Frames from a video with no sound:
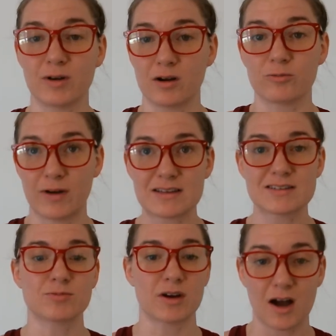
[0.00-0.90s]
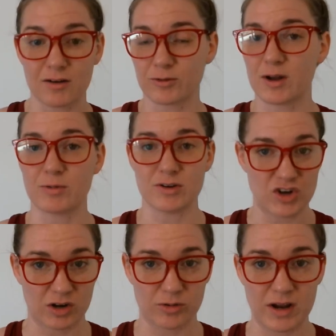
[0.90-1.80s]
rest, recovery,
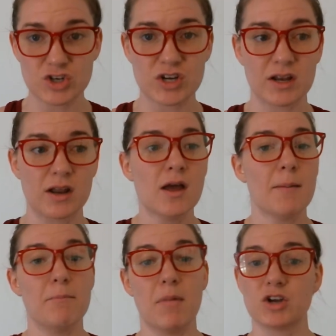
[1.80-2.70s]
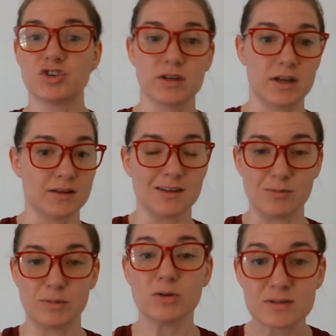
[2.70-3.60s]
regeneration, modulating the
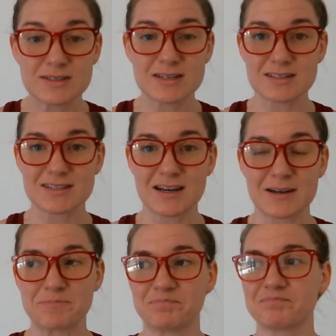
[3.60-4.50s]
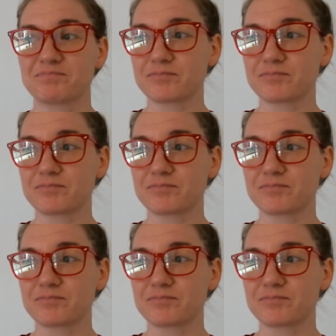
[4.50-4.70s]
immune system.